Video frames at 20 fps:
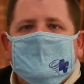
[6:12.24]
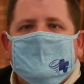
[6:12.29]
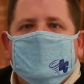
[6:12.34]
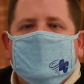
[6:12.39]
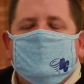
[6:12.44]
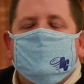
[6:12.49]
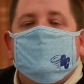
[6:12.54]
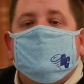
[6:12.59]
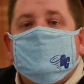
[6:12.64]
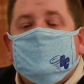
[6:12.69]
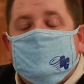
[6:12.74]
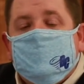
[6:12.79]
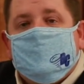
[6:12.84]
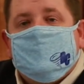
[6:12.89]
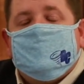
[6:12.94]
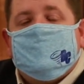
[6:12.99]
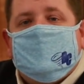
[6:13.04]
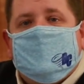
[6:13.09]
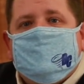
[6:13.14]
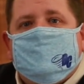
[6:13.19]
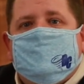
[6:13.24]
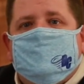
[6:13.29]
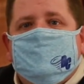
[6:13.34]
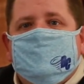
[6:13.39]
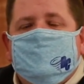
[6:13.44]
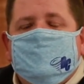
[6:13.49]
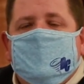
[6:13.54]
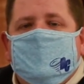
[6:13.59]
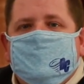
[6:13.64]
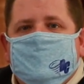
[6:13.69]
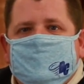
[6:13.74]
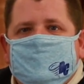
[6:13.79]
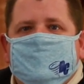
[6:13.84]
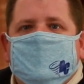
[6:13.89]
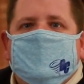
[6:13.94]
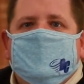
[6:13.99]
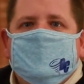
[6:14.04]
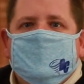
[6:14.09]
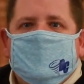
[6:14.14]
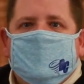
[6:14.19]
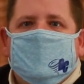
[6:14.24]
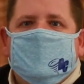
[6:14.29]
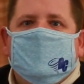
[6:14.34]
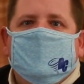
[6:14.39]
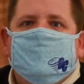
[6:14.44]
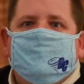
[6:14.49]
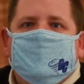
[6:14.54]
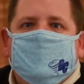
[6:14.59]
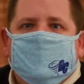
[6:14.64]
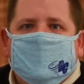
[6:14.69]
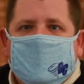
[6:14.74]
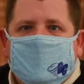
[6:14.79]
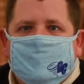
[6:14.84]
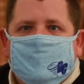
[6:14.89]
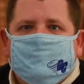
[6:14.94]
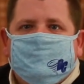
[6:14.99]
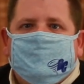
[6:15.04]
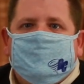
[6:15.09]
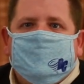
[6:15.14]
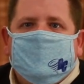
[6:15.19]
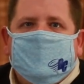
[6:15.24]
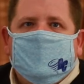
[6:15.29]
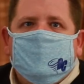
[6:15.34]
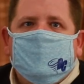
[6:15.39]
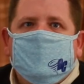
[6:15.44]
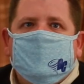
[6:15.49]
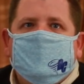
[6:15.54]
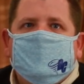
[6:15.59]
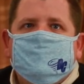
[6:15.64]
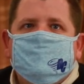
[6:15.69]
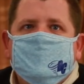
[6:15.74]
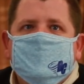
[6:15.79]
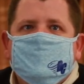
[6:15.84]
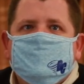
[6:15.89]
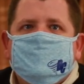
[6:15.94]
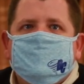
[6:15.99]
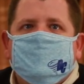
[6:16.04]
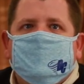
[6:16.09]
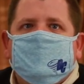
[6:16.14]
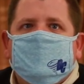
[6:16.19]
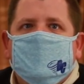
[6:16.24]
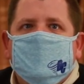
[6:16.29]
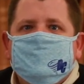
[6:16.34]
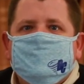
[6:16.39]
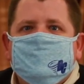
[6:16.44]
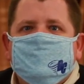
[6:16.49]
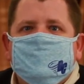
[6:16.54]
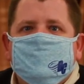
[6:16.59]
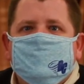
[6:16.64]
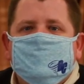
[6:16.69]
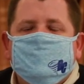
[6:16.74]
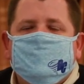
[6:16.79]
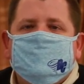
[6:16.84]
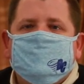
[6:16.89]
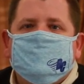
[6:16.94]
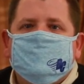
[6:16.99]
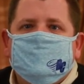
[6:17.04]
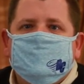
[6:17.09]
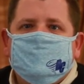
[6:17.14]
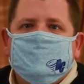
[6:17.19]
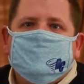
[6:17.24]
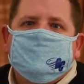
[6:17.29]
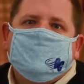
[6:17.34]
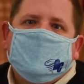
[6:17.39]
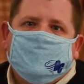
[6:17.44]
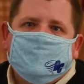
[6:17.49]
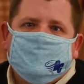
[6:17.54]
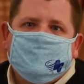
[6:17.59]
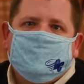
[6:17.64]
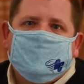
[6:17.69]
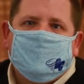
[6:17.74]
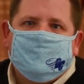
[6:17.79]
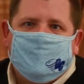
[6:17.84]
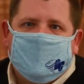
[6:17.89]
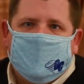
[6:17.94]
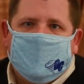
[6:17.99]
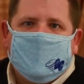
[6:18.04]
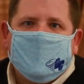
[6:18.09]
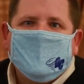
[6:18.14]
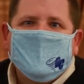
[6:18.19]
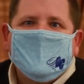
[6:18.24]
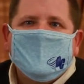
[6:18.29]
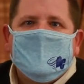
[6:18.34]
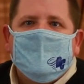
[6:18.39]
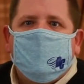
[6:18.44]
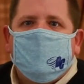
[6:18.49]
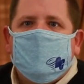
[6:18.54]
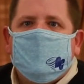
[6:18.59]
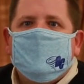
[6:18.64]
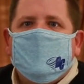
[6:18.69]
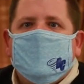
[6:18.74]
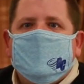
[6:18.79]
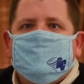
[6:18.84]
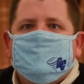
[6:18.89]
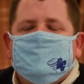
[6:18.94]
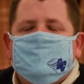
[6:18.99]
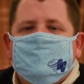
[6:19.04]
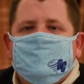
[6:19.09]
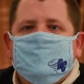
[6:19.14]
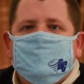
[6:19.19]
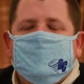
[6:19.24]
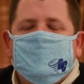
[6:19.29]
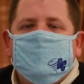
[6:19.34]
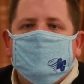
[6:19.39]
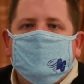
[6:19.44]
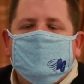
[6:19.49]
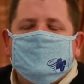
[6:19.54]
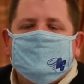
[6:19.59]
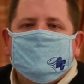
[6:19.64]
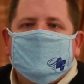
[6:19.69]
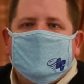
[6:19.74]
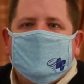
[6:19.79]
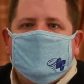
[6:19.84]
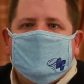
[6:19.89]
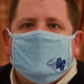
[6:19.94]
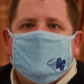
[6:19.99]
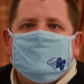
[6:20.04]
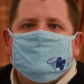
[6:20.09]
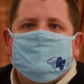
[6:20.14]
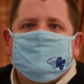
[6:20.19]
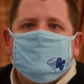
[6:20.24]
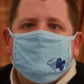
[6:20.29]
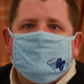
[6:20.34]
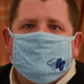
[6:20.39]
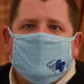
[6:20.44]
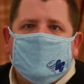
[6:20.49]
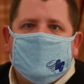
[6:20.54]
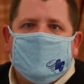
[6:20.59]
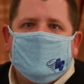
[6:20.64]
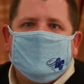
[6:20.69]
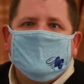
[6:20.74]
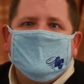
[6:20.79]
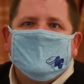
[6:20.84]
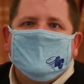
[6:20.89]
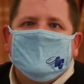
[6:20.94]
In order to assess student understanding of collaborative learning, we'll administer a longitudinal student self-survey whereby a student will take a survey